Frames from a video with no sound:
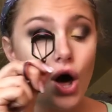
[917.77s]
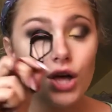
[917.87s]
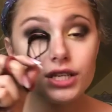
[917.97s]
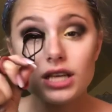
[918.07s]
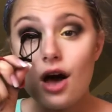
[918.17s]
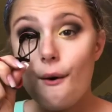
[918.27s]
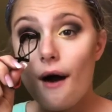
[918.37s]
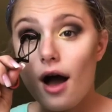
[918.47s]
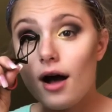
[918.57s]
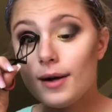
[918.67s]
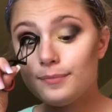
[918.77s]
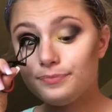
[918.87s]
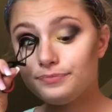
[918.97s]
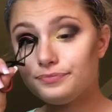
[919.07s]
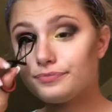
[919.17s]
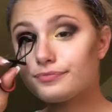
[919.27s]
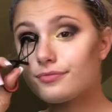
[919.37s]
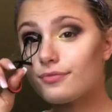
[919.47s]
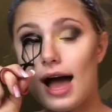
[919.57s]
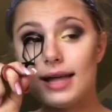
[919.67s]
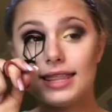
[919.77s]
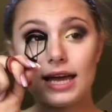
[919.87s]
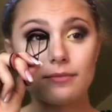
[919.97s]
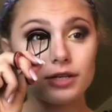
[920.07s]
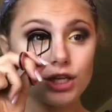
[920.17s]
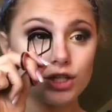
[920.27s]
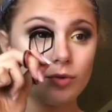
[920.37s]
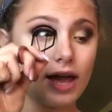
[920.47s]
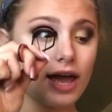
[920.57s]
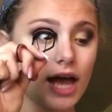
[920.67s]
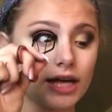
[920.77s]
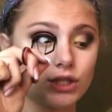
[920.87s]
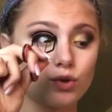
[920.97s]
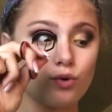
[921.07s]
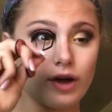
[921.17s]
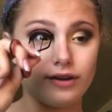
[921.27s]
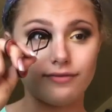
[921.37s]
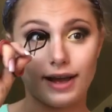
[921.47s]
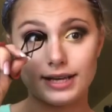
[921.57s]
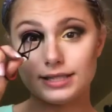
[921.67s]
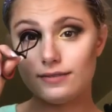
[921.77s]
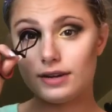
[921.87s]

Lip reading: Also, I think I'm gonna do a high school advice